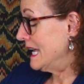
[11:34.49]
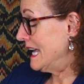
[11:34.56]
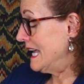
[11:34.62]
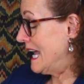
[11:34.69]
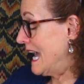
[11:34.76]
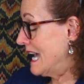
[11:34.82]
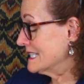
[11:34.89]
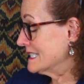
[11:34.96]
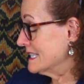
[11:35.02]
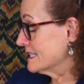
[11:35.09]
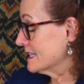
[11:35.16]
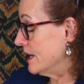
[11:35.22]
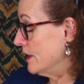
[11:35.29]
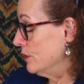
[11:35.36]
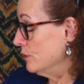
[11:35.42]
He has
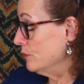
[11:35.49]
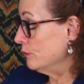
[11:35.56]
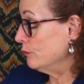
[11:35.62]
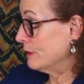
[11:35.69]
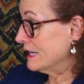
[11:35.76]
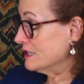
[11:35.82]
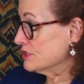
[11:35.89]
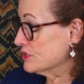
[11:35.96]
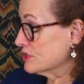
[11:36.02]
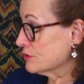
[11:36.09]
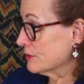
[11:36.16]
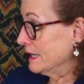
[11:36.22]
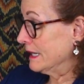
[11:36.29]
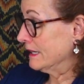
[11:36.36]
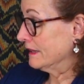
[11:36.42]
his own
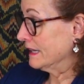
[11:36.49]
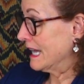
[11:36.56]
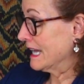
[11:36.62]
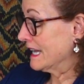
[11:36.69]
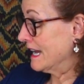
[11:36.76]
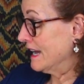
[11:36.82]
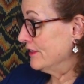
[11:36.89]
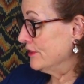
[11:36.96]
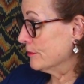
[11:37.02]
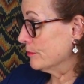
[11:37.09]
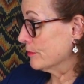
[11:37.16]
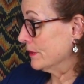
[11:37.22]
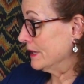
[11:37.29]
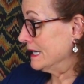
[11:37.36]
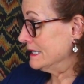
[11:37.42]
registry like other
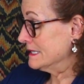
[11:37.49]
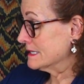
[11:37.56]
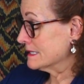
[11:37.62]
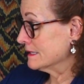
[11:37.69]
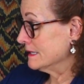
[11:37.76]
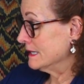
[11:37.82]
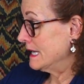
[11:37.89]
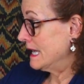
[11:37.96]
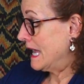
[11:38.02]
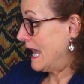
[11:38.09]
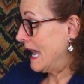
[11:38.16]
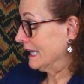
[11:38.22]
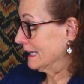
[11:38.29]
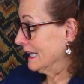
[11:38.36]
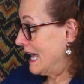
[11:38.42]
breeds.
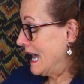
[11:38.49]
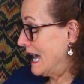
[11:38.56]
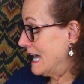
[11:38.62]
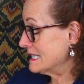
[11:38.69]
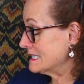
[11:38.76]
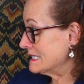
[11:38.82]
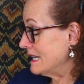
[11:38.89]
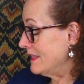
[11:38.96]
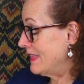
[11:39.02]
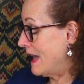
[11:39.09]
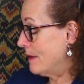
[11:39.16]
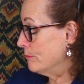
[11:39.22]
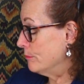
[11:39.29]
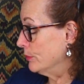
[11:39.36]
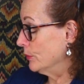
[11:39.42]
At last,
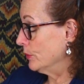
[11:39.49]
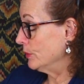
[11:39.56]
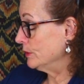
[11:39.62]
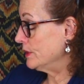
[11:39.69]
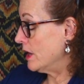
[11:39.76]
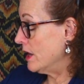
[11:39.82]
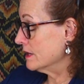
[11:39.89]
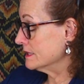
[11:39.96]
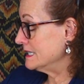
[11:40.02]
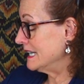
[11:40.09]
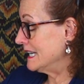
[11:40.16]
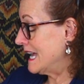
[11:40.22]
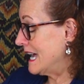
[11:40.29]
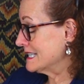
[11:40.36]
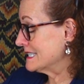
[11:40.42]
that bulldog
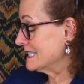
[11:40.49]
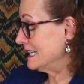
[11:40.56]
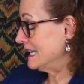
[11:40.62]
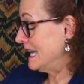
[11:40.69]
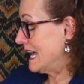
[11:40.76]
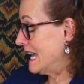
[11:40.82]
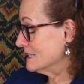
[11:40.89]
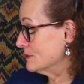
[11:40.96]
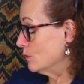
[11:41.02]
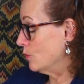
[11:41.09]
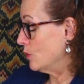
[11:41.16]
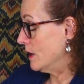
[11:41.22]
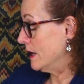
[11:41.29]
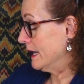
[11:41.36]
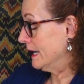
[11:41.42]
tenacity has
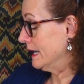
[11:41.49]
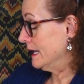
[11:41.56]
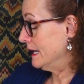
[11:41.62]
won.